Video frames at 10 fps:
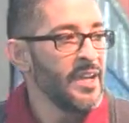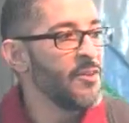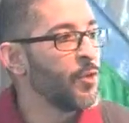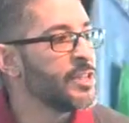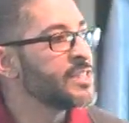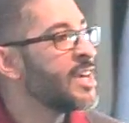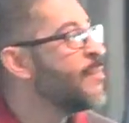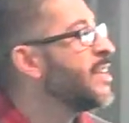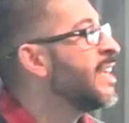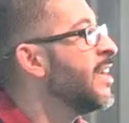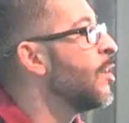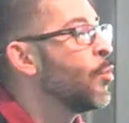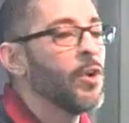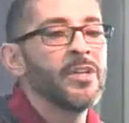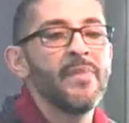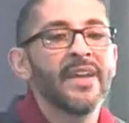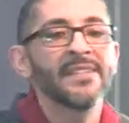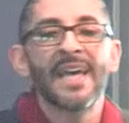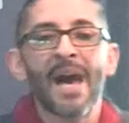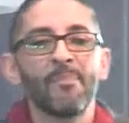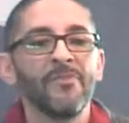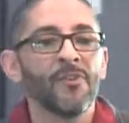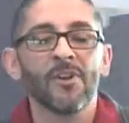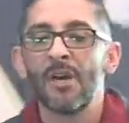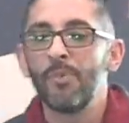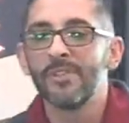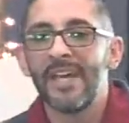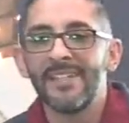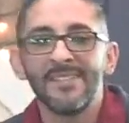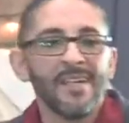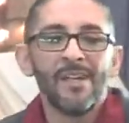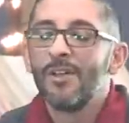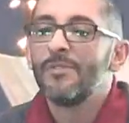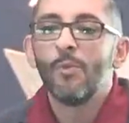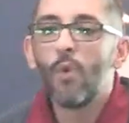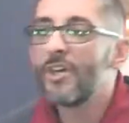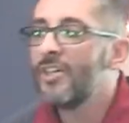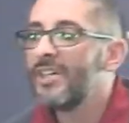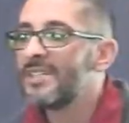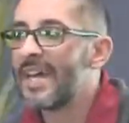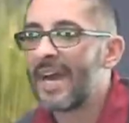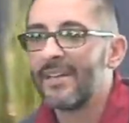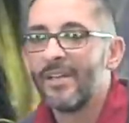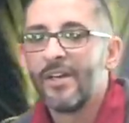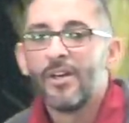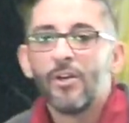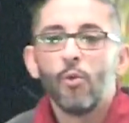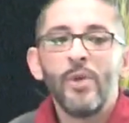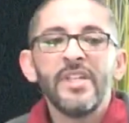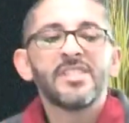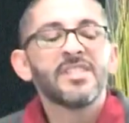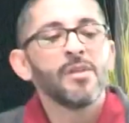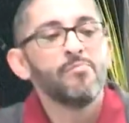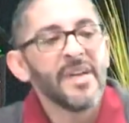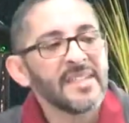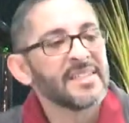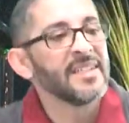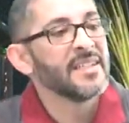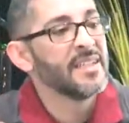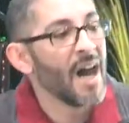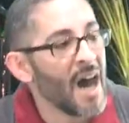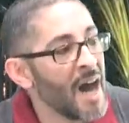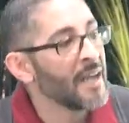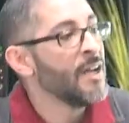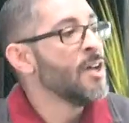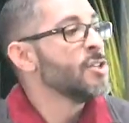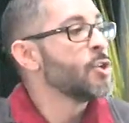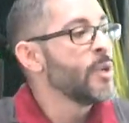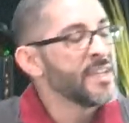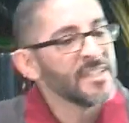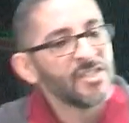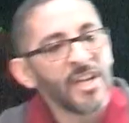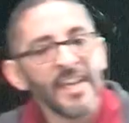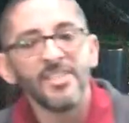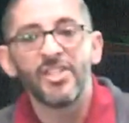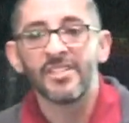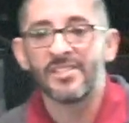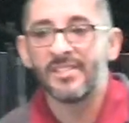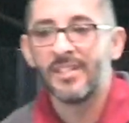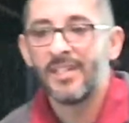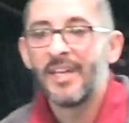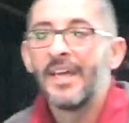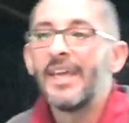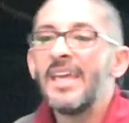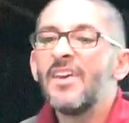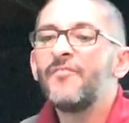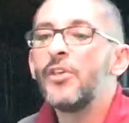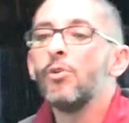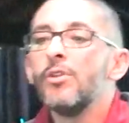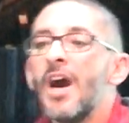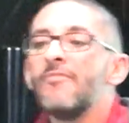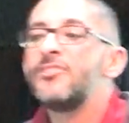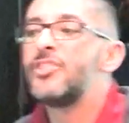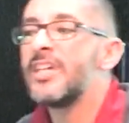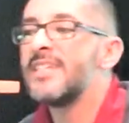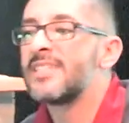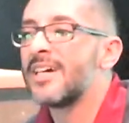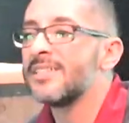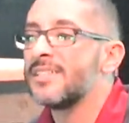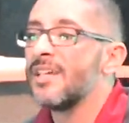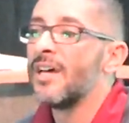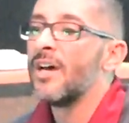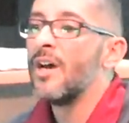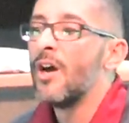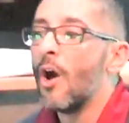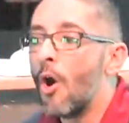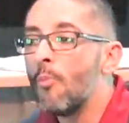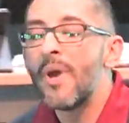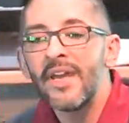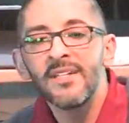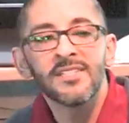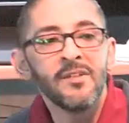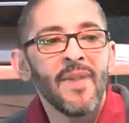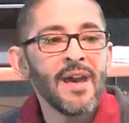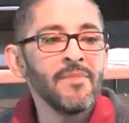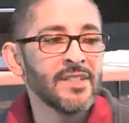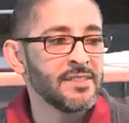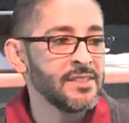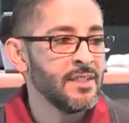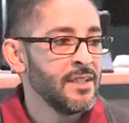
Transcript: If we're just coming to hear a word to make us happy for a couple days, what good is that? We need to submit to God so he can change us. If you love Jesus, obey his commandments.